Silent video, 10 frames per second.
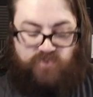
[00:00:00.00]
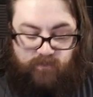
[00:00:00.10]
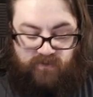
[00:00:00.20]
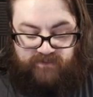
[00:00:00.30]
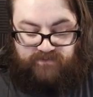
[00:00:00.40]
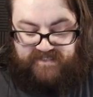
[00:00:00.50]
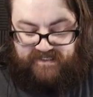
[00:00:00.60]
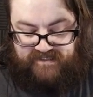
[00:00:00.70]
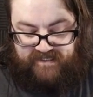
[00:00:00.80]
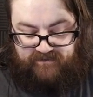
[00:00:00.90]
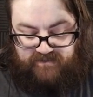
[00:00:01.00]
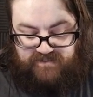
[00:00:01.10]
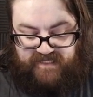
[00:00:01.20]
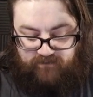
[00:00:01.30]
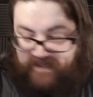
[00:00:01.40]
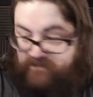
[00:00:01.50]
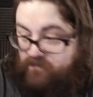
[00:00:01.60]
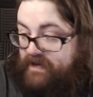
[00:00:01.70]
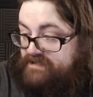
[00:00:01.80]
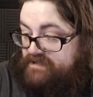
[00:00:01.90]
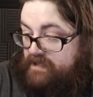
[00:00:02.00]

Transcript: Liquitex ink, and you tell by the way it's